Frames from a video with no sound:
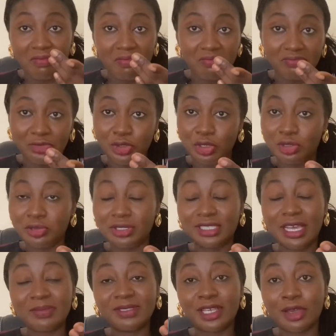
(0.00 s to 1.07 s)
due to
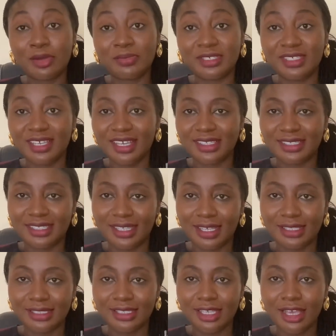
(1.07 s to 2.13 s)
some circumstances.